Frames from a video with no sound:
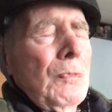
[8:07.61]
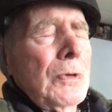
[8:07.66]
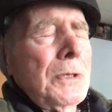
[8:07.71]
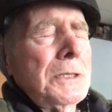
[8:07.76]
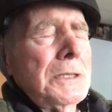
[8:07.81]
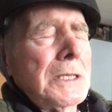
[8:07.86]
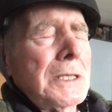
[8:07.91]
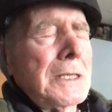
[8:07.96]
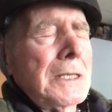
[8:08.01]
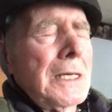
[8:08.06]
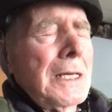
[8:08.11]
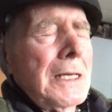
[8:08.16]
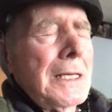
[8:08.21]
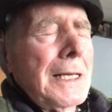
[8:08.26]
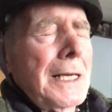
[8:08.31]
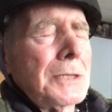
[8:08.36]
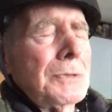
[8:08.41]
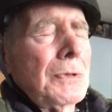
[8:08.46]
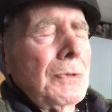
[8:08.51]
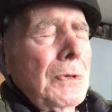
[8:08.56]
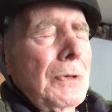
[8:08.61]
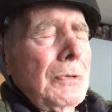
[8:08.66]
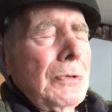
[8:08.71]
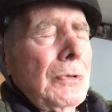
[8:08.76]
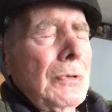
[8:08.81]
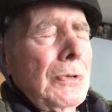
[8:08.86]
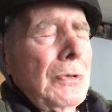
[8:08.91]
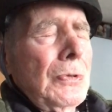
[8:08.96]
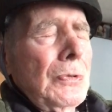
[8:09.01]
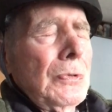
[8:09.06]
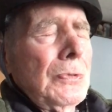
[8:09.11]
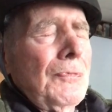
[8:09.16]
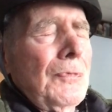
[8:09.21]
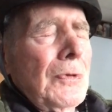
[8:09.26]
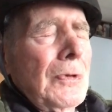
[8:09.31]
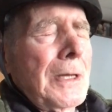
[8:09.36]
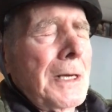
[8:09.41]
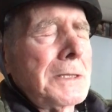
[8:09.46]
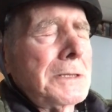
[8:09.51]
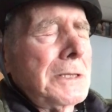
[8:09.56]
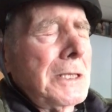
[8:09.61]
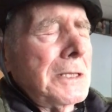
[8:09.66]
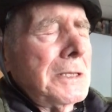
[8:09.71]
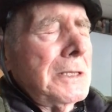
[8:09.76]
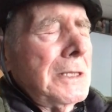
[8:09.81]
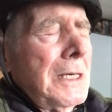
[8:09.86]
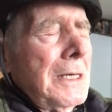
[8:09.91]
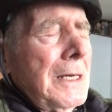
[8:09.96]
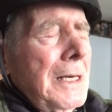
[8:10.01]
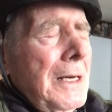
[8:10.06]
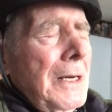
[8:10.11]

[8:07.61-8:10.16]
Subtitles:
precinct. That's what we were doing at Fulak 6.